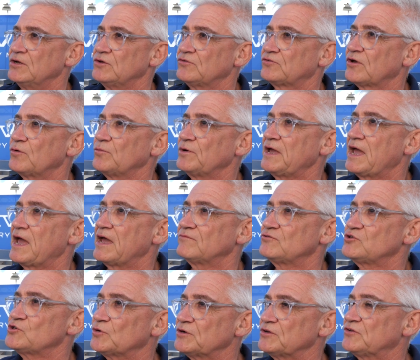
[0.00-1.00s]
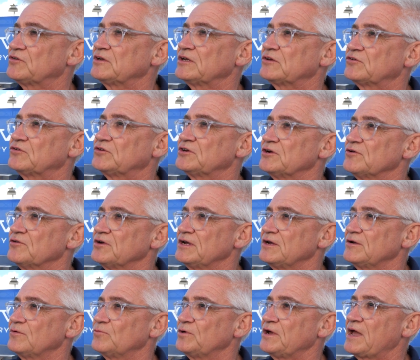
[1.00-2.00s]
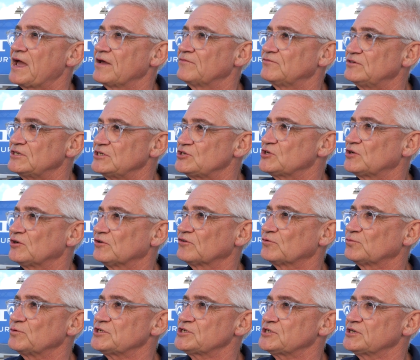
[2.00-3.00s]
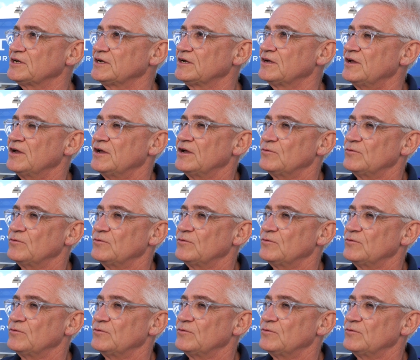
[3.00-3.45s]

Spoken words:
So we have joystick steering, we have digital switching,